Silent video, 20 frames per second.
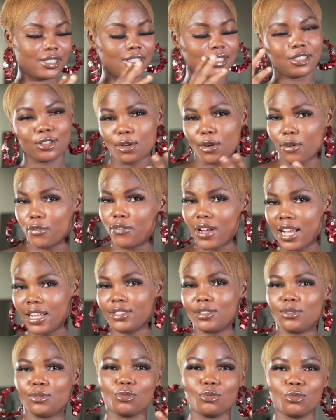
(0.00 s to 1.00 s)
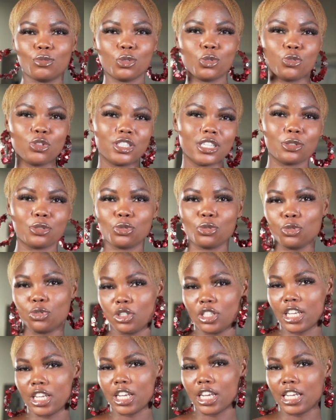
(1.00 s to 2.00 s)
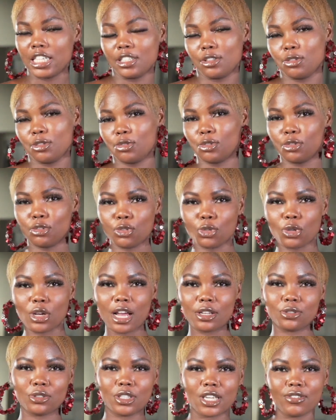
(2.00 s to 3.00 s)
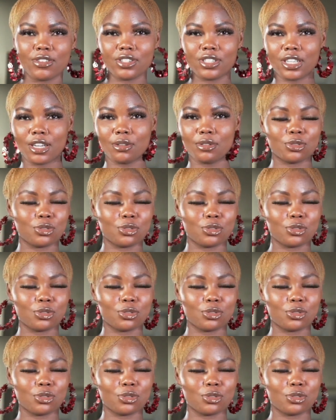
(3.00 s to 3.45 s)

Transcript: your fans want to reach out to you now. Yeah. So how do they reach out